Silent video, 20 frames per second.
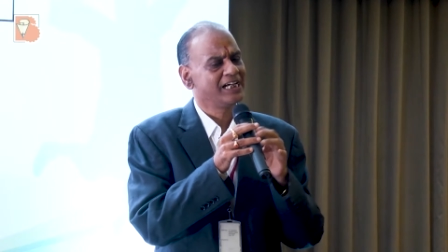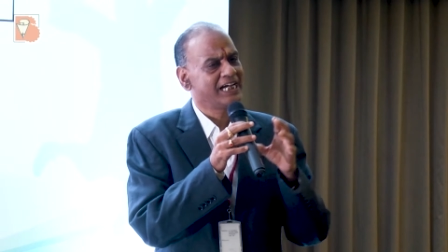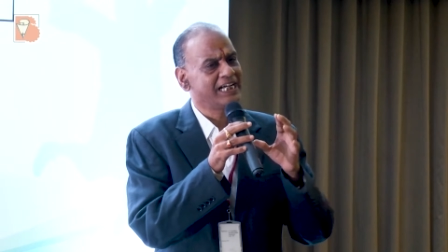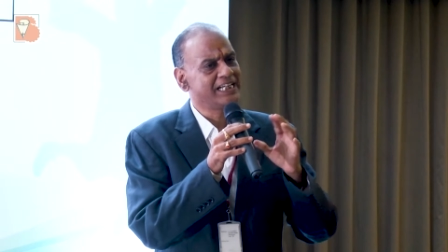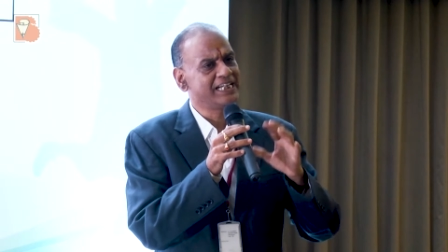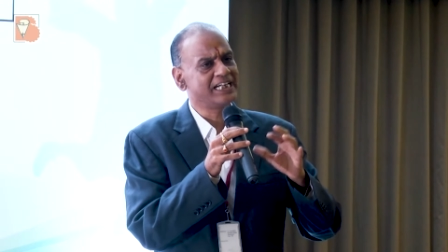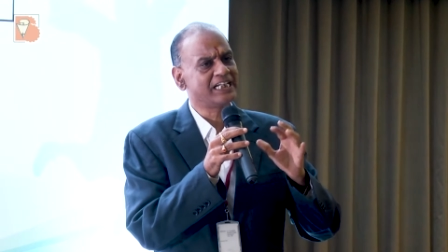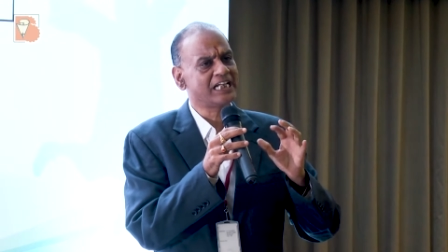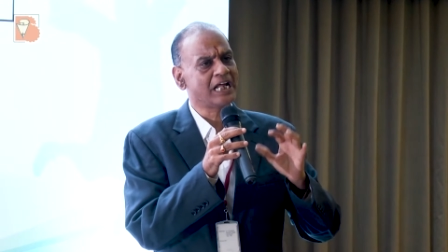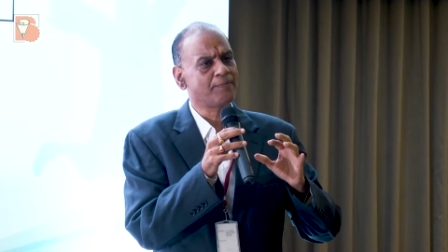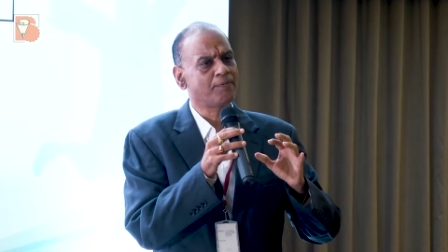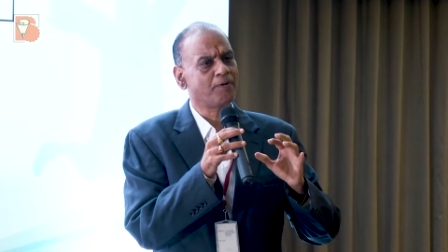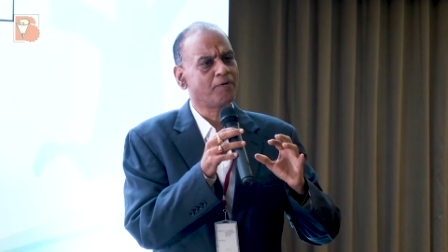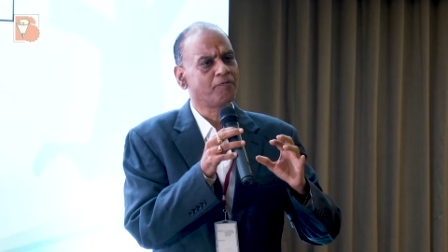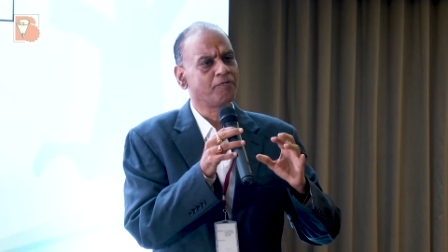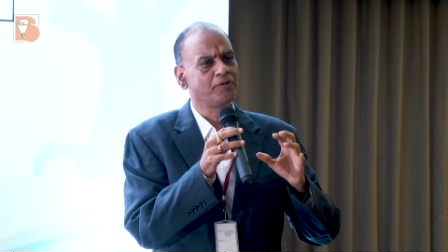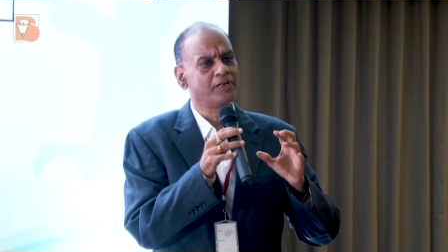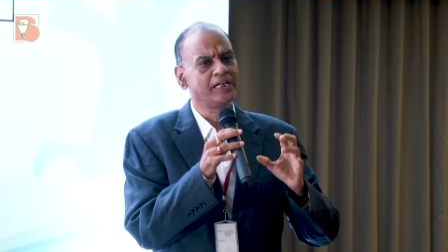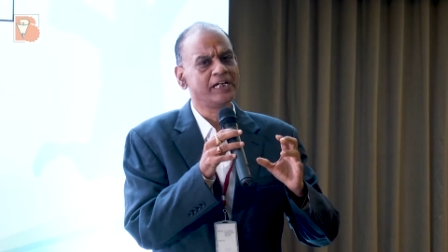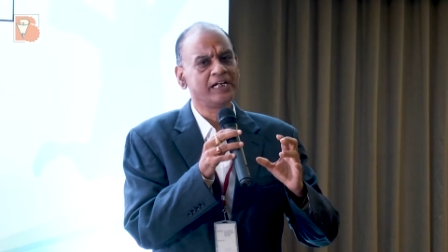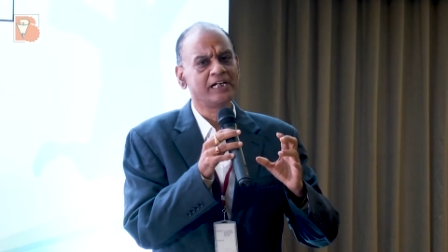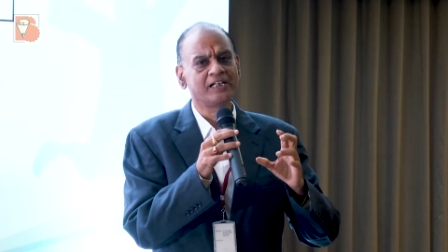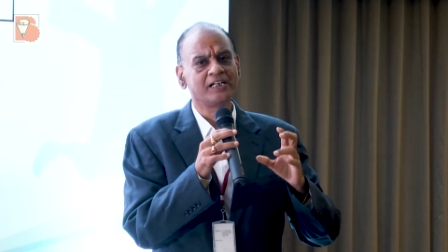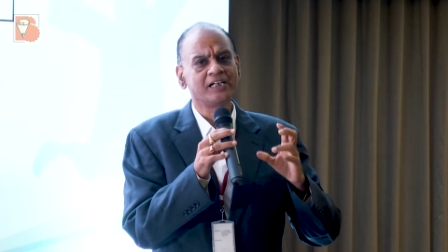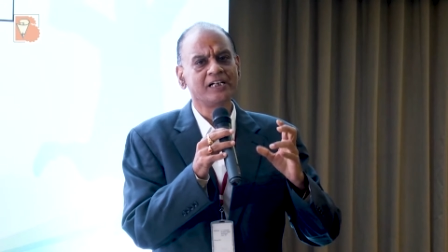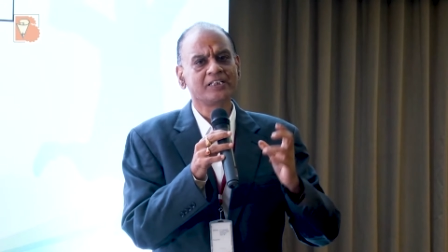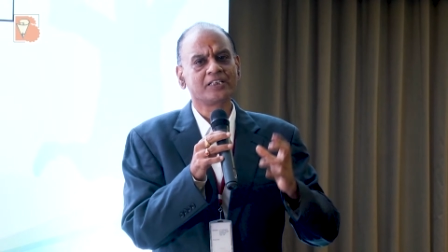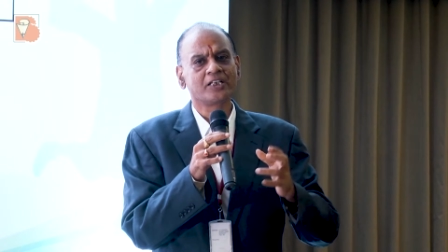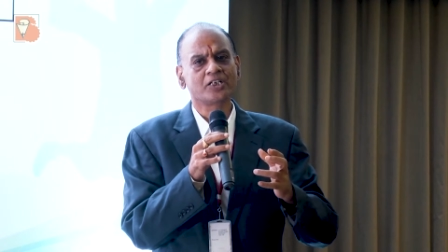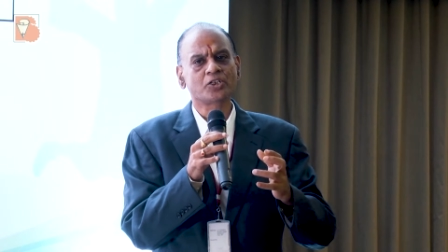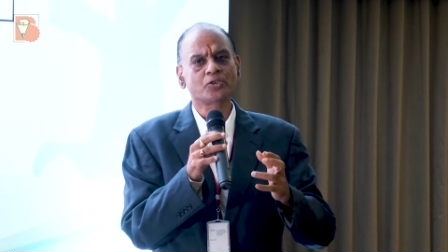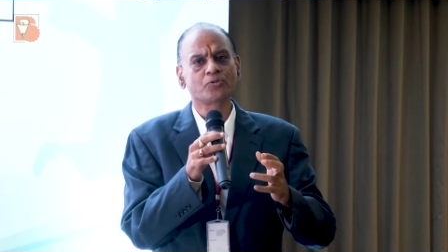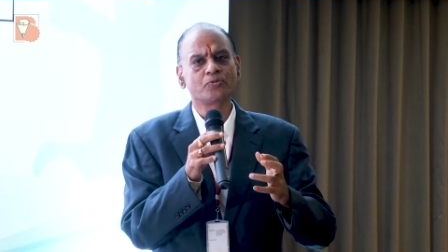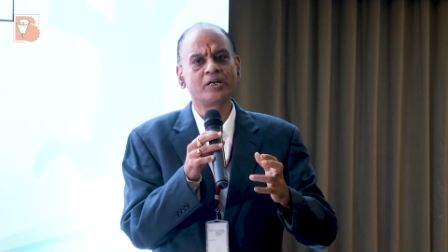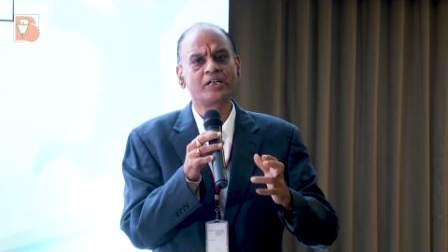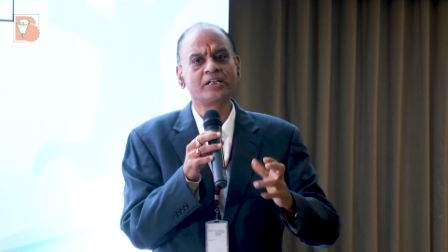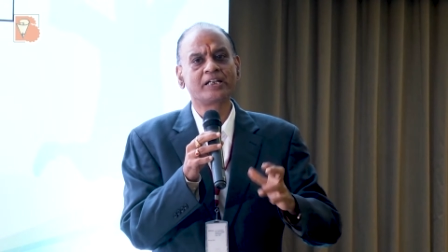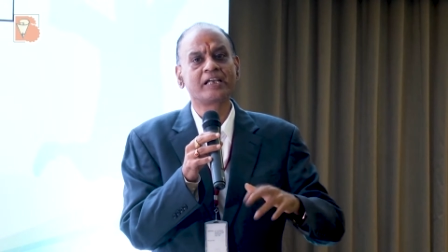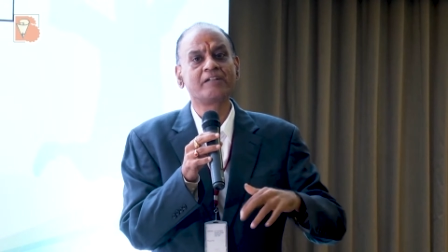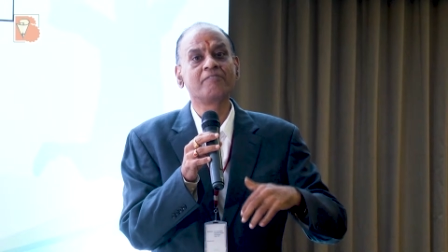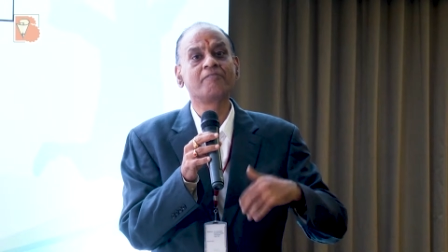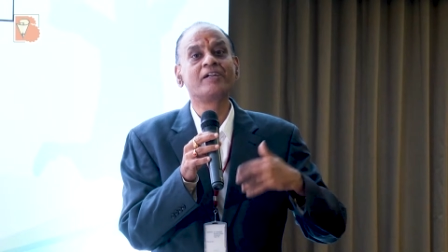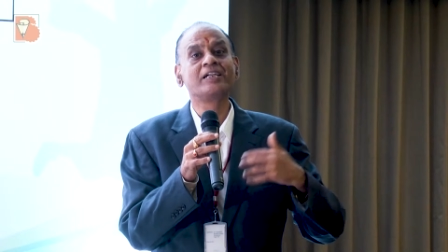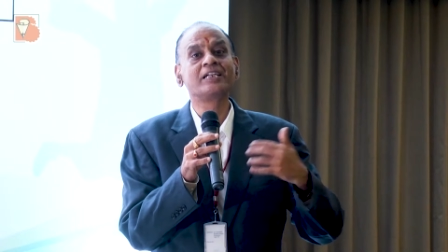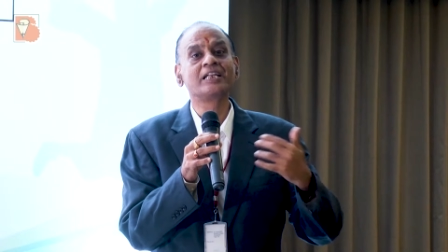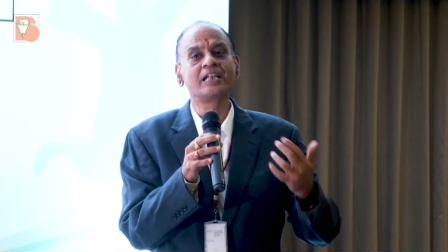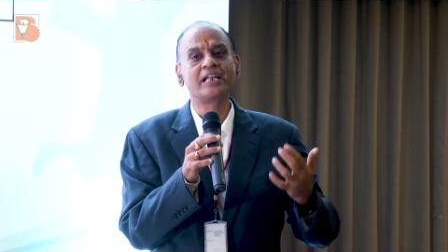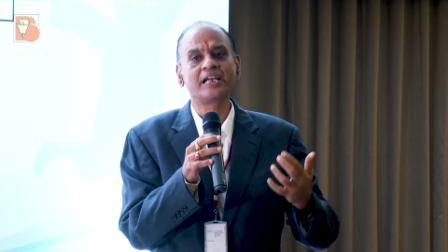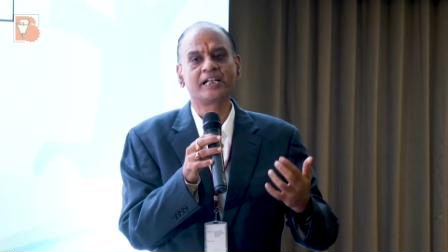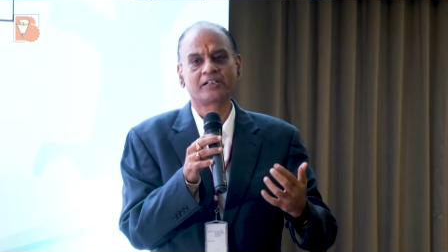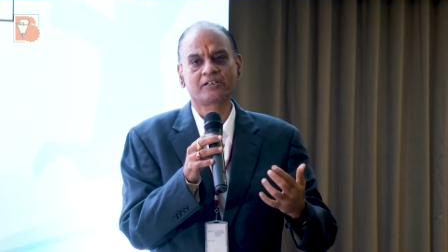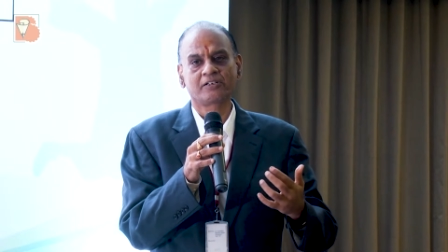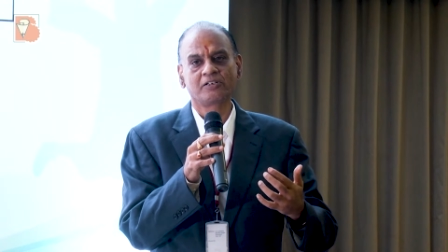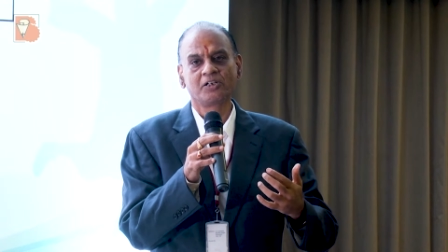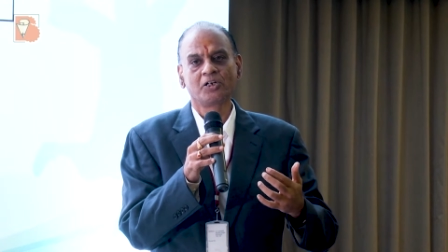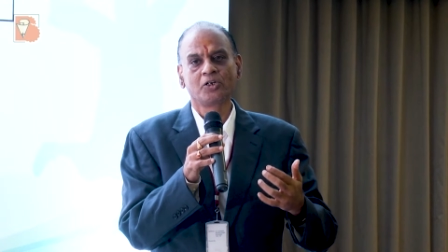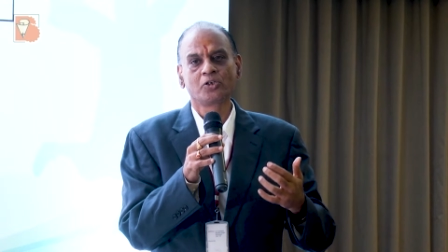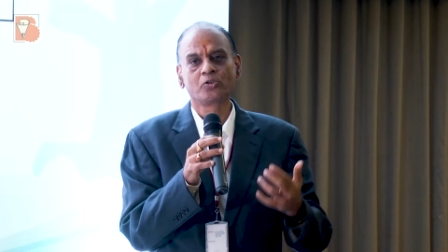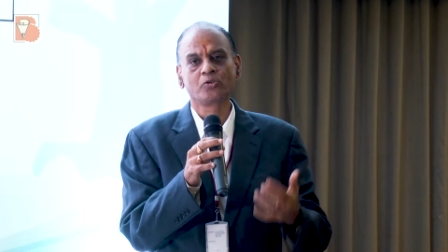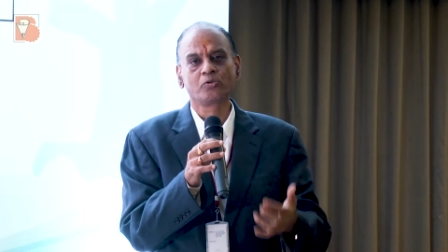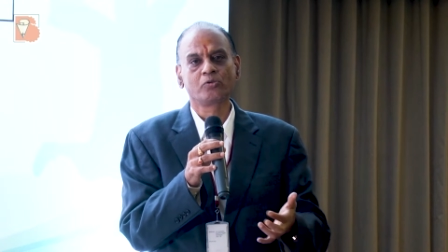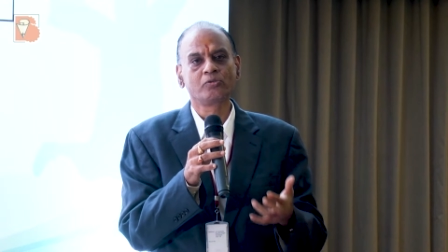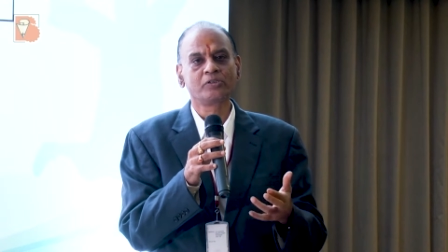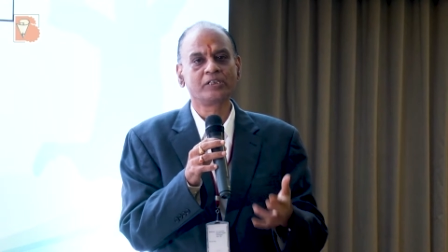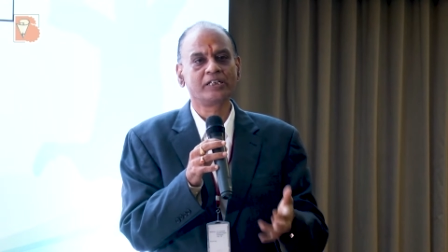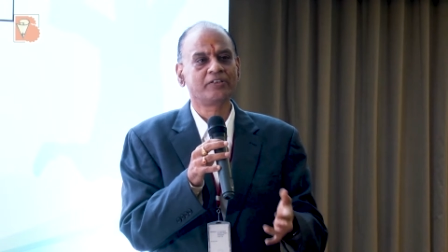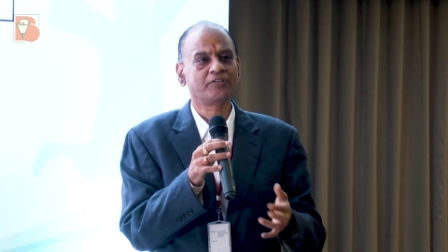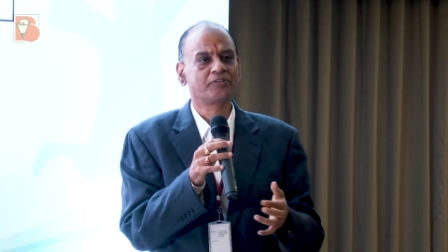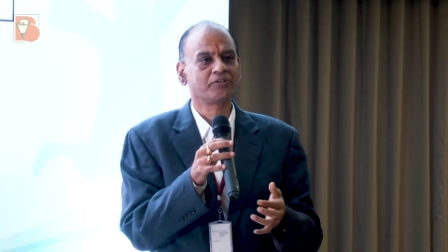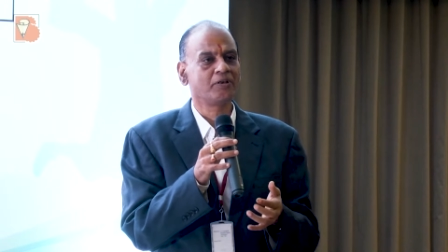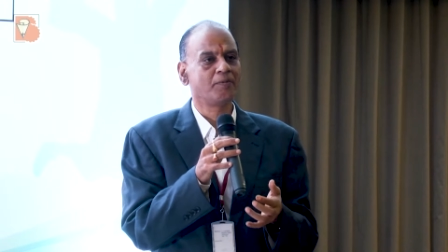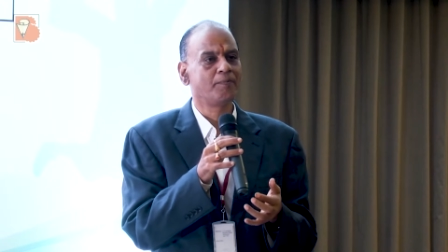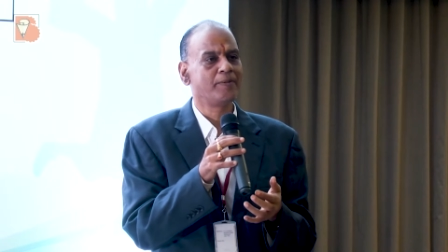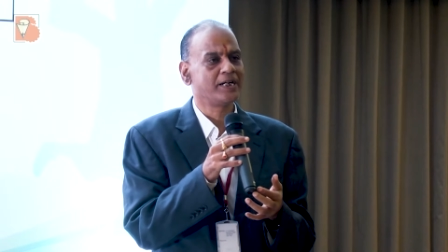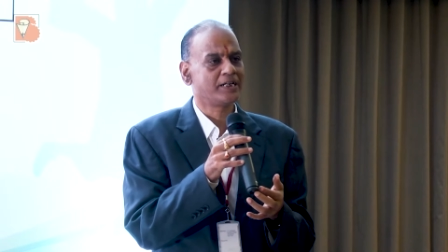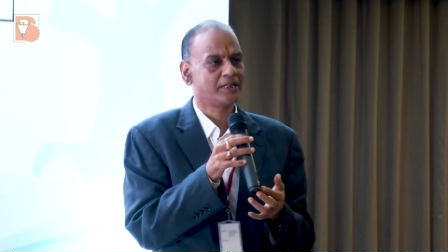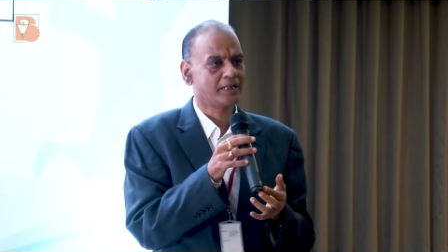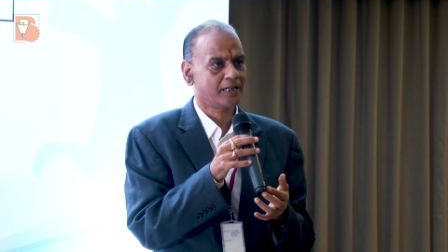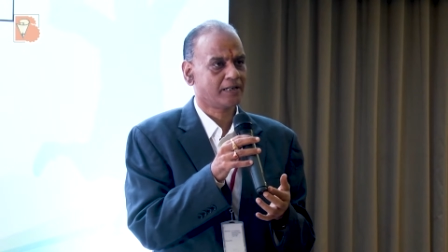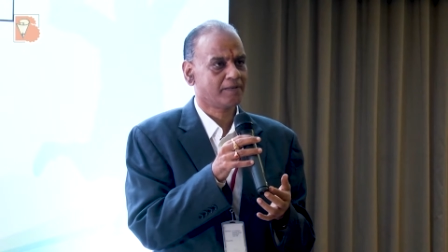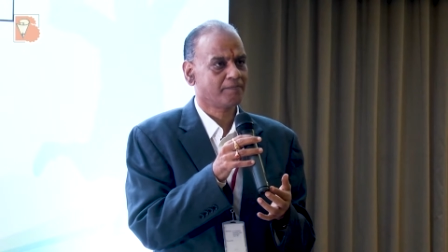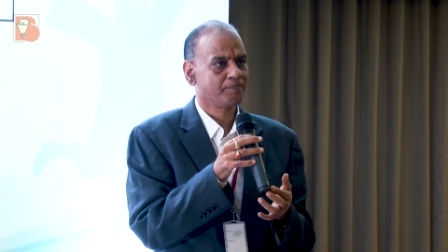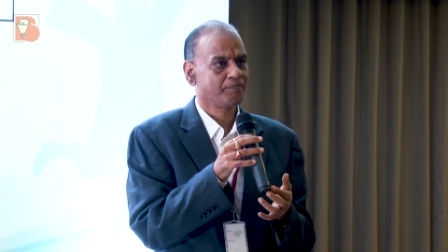any type of need the student can ventilate to this uh, mentor.